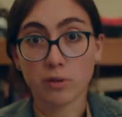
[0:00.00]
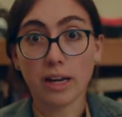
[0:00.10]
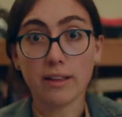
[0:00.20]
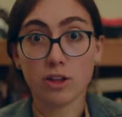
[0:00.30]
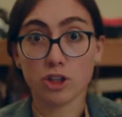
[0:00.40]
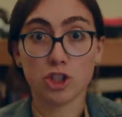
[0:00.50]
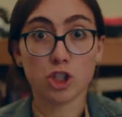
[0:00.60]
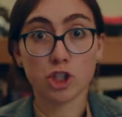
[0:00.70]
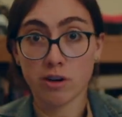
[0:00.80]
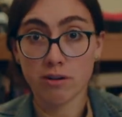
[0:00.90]
teams are right, that
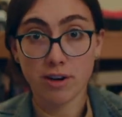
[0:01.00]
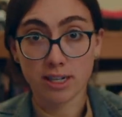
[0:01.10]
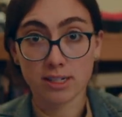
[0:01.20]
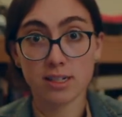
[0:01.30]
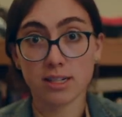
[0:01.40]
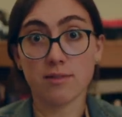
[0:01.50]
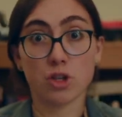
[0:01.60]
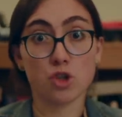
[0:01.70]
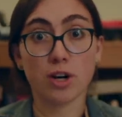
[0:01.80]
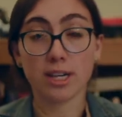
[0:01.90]
there's a deterrent effect to
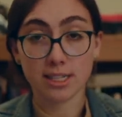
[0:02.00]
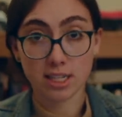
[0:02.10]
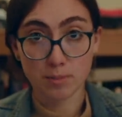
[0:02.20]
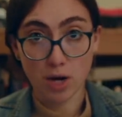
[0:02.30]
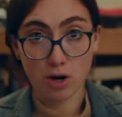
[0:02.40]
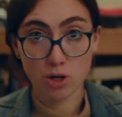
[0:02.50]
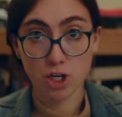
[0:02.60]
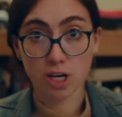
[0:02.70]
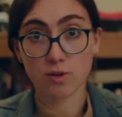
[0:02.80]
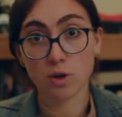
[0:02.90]
even trying to get a
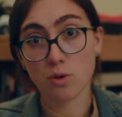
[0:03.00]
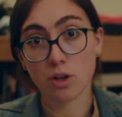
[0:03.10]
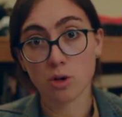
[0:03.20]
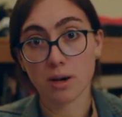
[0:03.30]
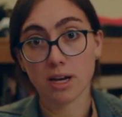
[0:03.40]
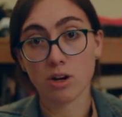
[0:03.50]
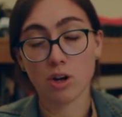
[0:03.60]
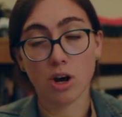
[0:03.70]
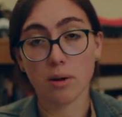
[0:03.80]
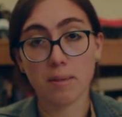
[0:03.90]
background check if you know that you
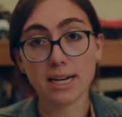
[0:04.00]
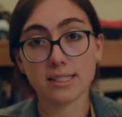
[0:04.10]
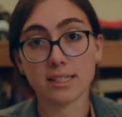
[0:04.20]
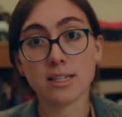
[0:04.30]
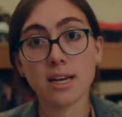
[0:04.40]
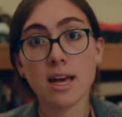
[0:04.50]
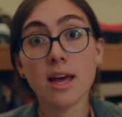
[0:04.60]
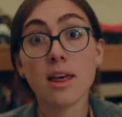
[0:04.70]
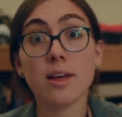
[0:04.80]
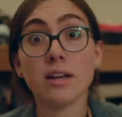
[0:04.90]
might not pass it,
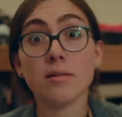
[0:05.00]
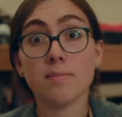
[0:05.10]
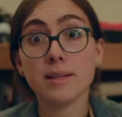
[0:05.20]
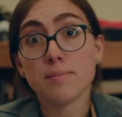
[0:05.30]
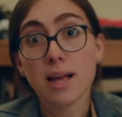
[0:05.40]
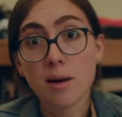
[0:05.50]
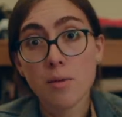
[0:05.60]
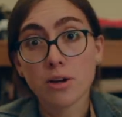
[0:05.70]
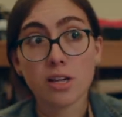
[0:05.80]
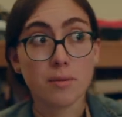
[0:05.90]
then this
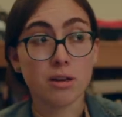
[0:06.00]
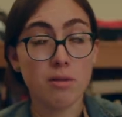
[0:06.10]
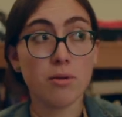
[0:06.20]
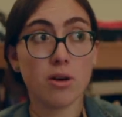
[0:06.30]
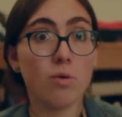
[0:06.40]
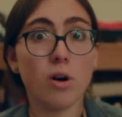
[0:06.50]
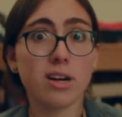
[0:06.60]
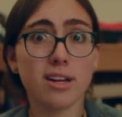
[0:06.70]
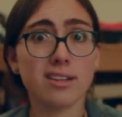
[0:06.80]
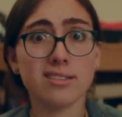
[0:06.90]
black market among people that
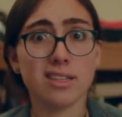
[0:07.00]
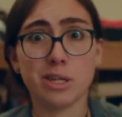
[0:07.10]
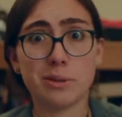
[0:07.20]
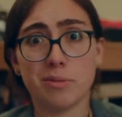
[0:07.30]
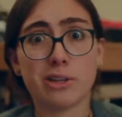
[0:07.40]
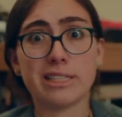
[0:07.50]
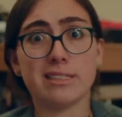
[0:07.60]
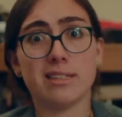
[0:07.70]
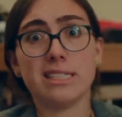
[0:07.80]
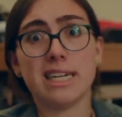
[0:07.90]
want guns and
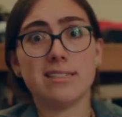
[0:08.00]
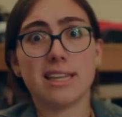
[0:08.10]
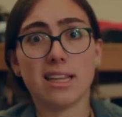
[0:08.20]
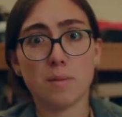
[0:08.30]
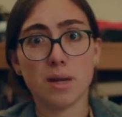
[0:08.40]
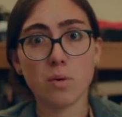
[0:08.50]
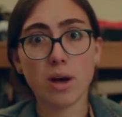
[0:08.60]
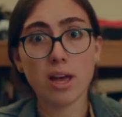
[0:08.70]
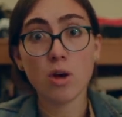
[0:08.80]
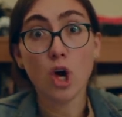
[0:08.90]
are, intend to get them
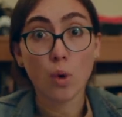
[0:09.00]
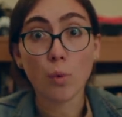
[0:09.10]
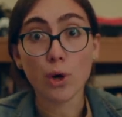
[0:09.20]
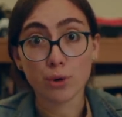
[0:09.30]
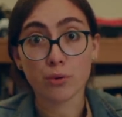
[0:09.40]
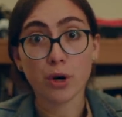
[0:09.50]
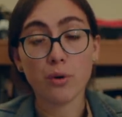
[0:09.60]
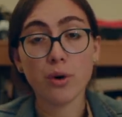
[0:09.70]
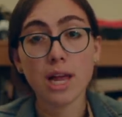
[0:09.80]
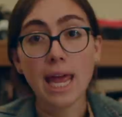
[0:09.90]
anyway will
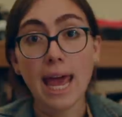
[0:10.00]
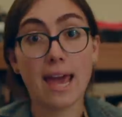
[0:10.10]
grow.